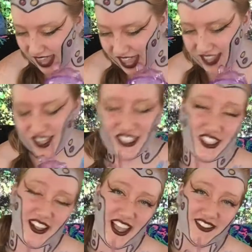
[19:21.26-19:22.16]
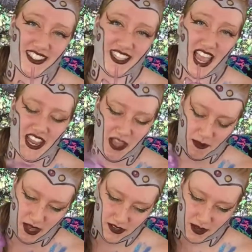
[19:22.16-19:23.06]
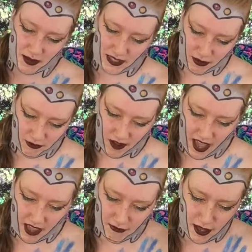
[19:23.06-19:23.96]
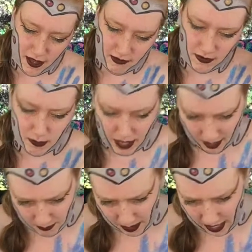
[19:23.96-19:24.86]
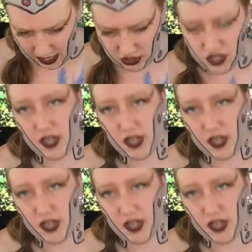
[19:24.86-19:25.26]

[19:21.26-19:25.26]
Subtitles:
that's all I have to say about episode 5 of The Bad Batch.